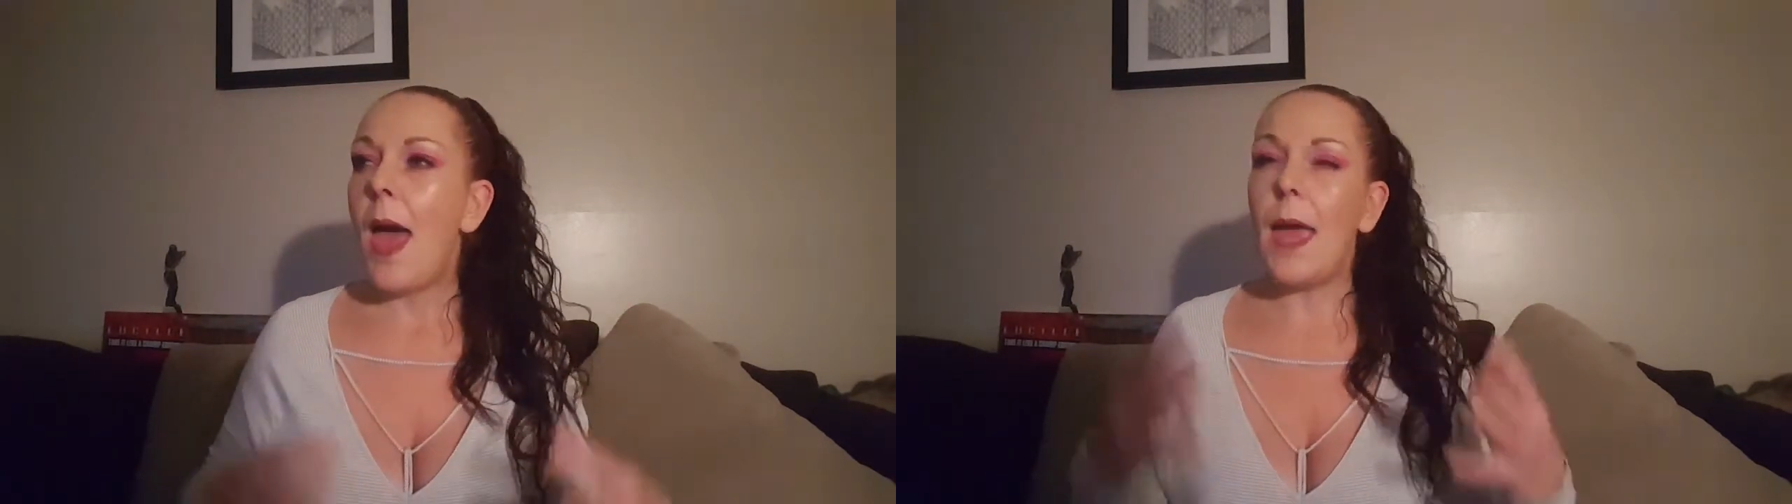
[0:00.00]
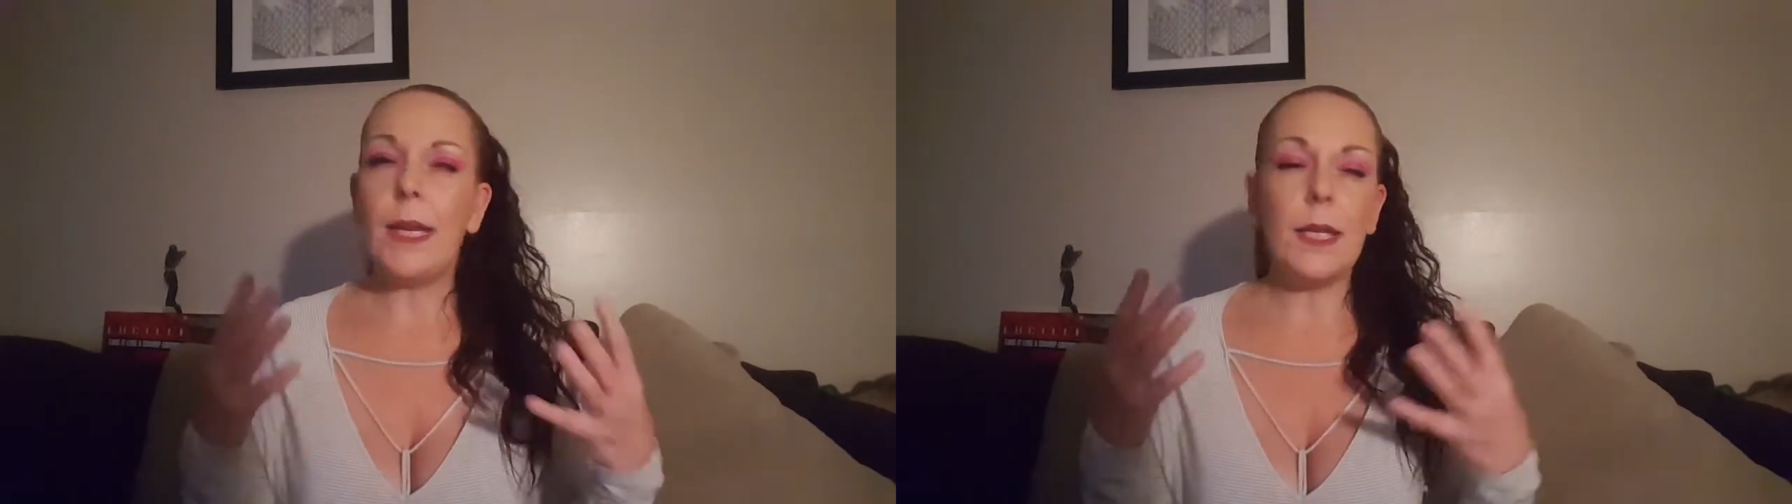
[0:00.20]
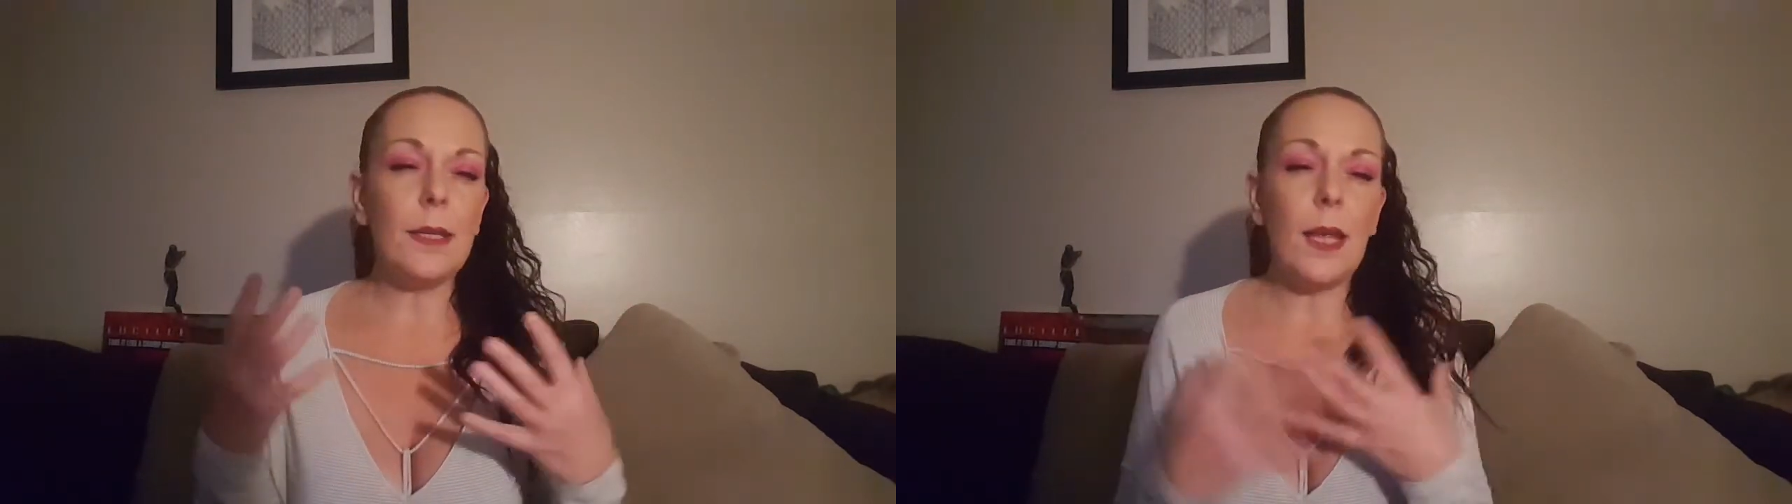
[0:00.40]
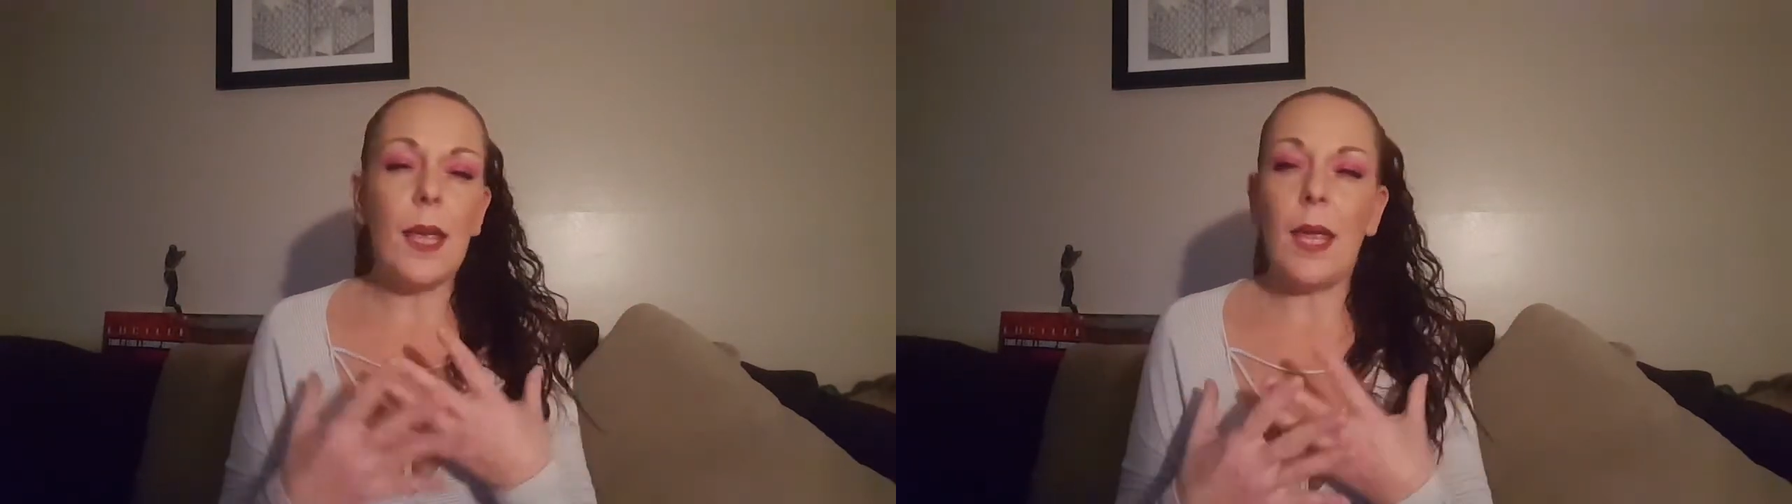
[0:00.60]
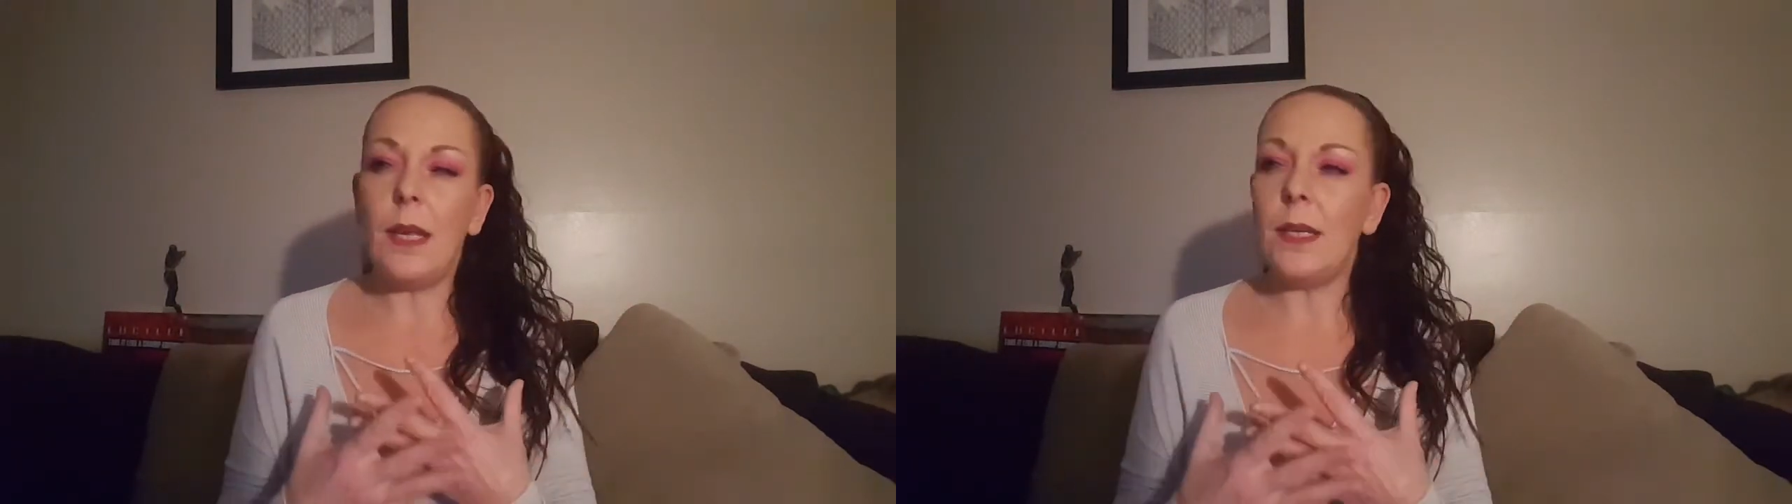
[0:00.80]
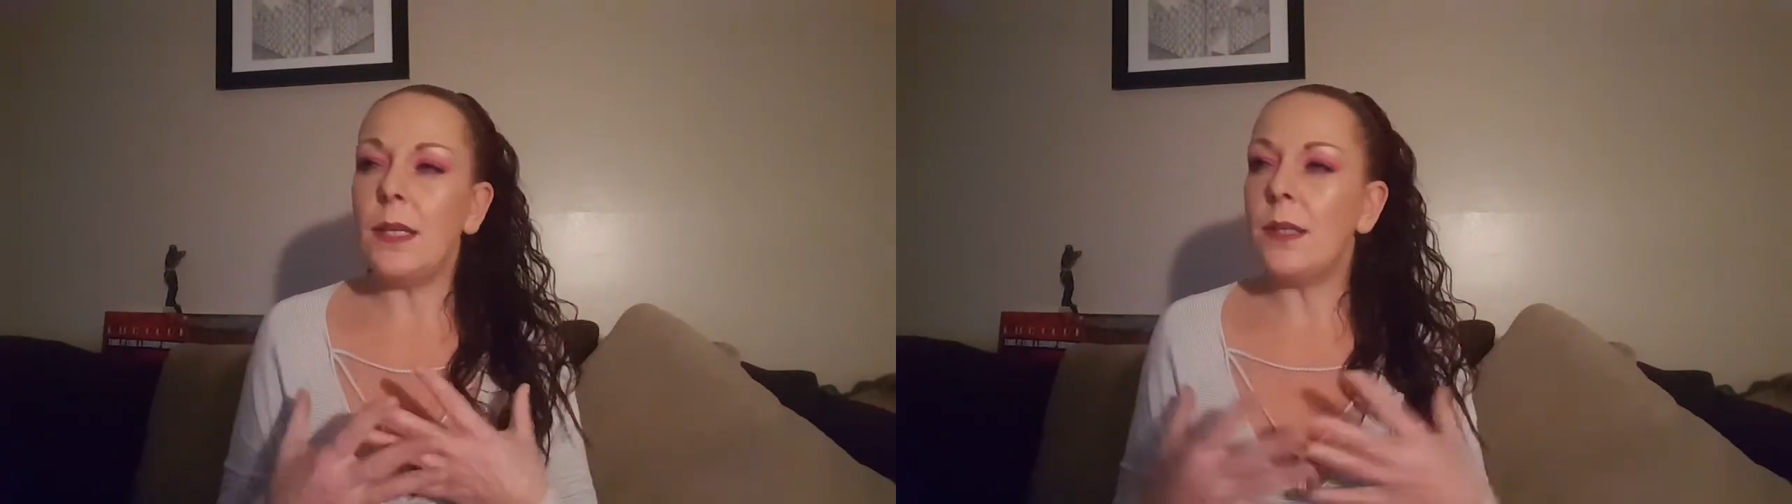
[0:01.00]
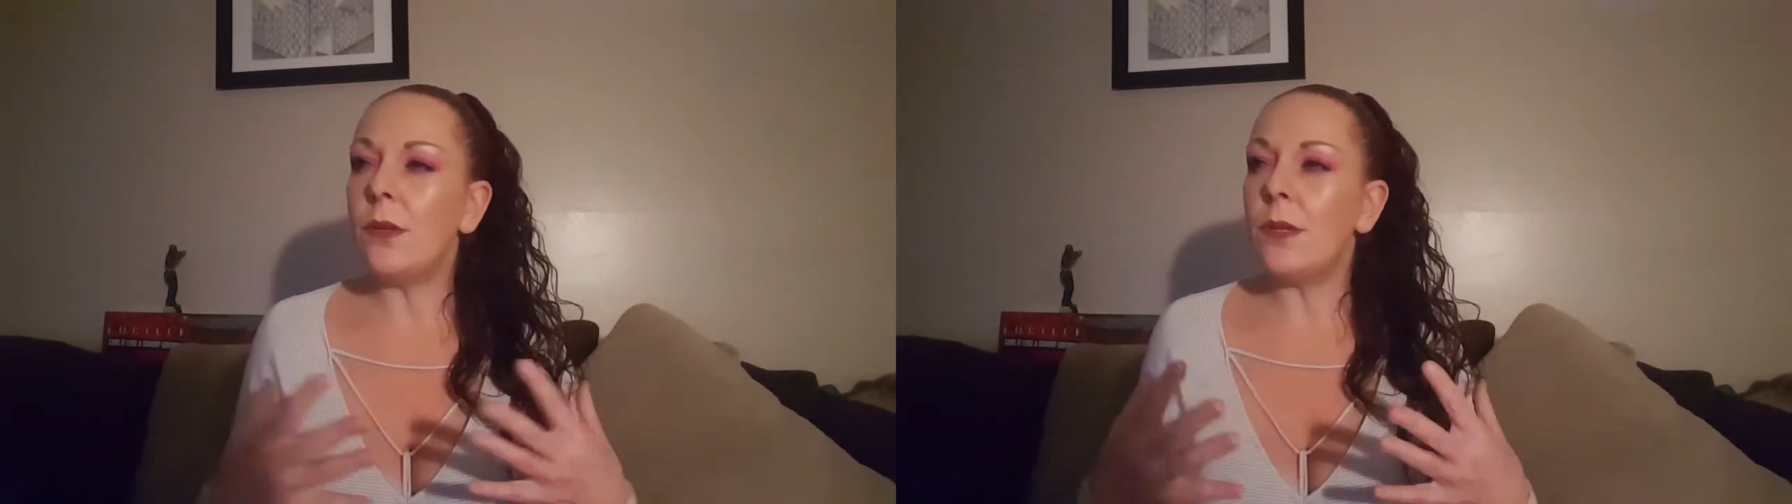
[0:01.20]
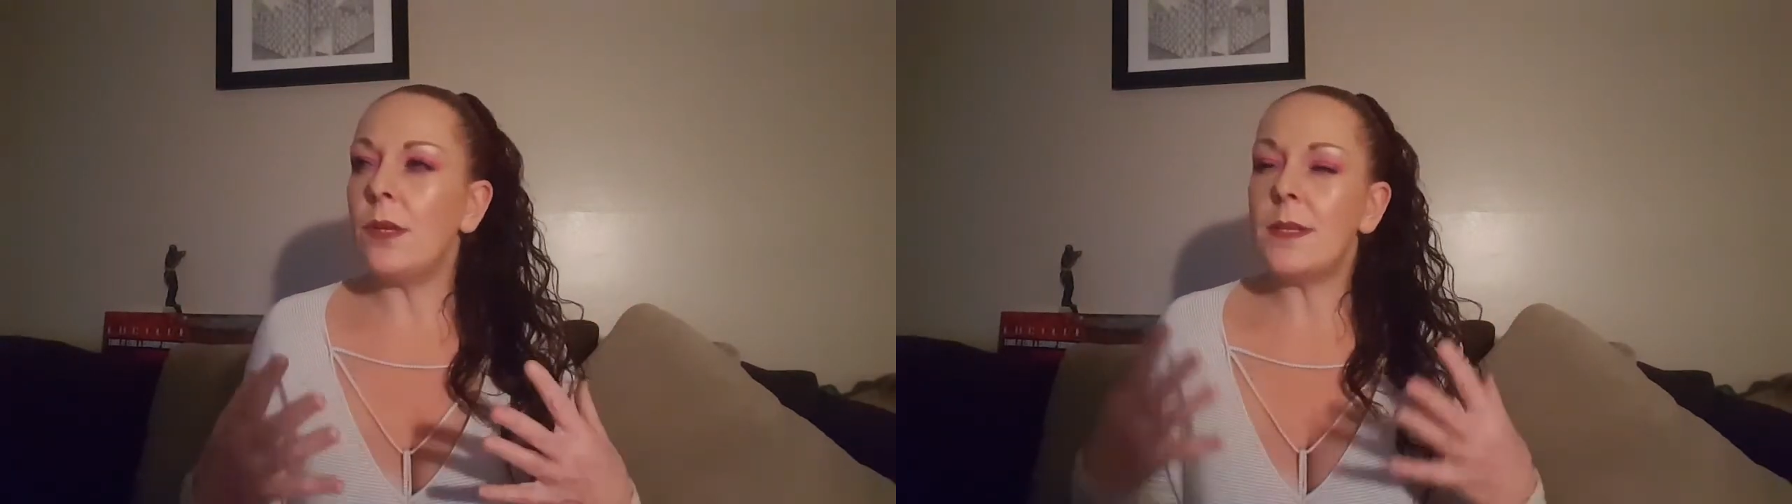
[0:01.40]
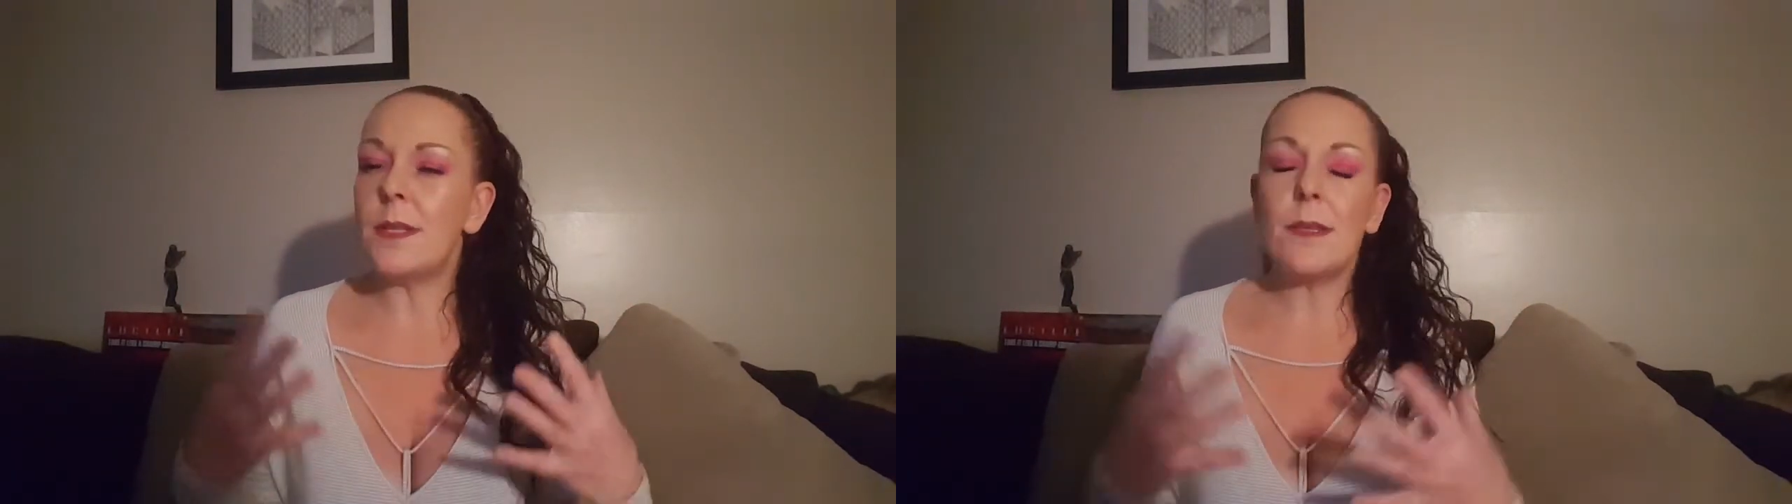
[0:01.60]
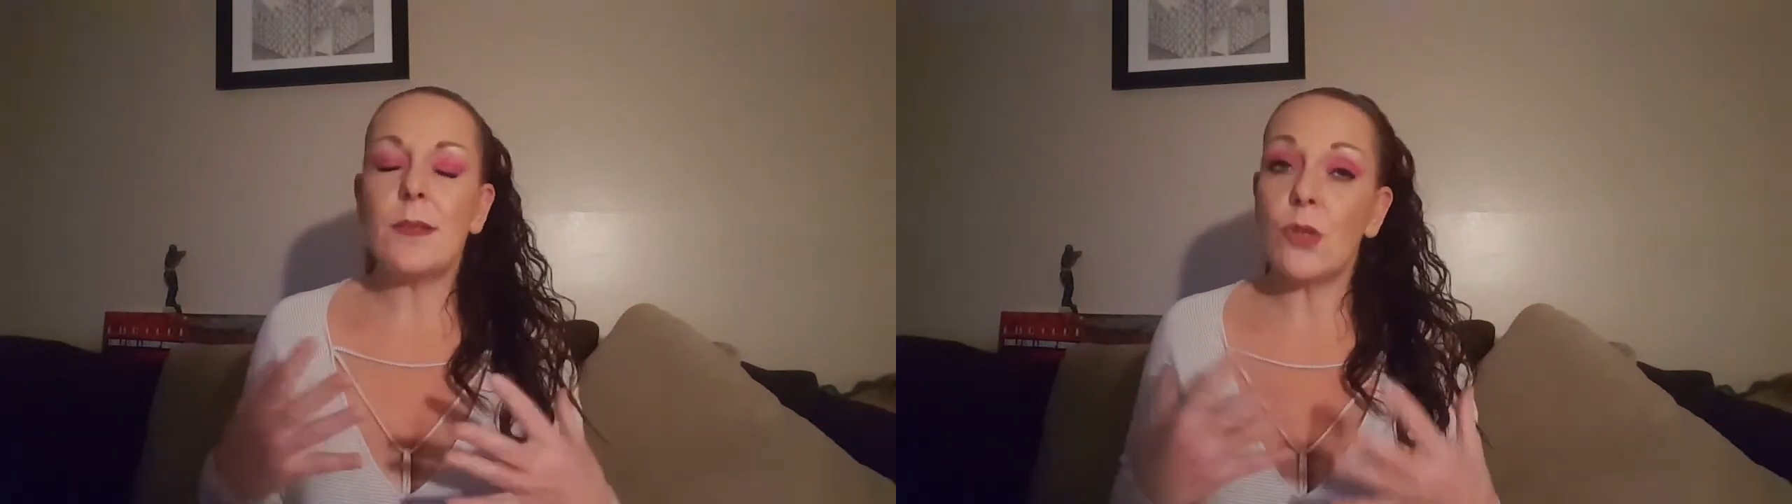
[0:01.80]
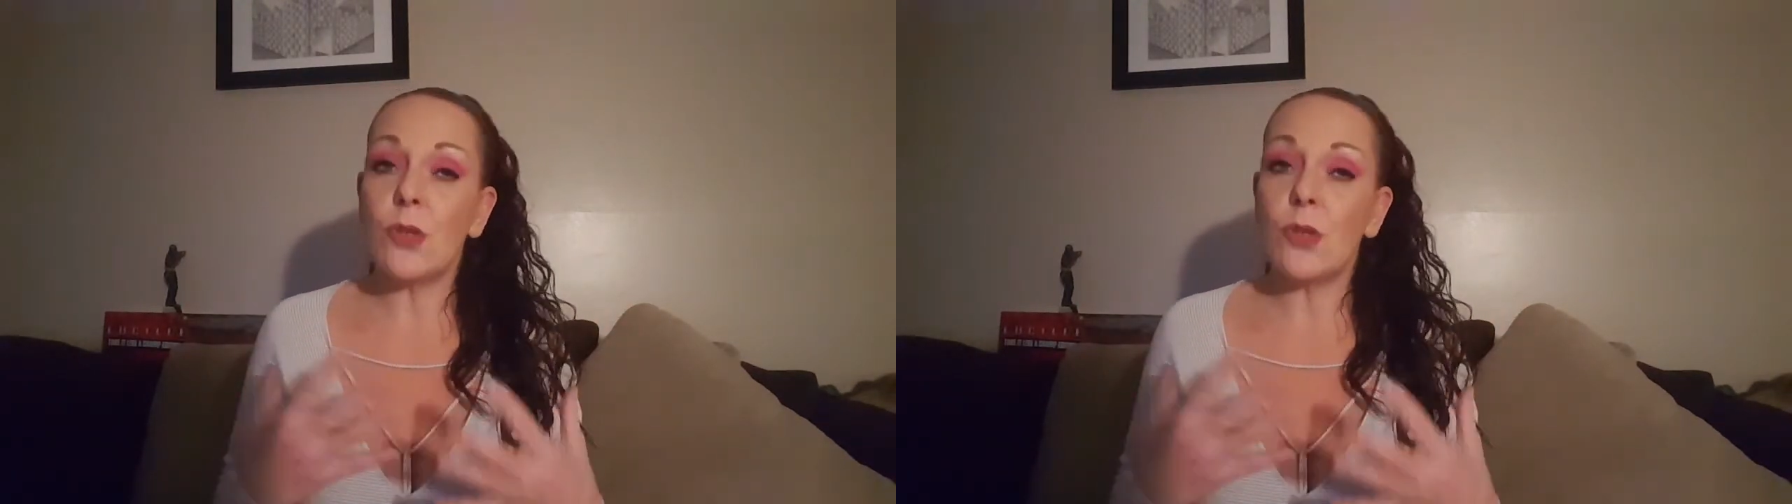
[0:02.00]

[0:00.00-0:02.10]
and they're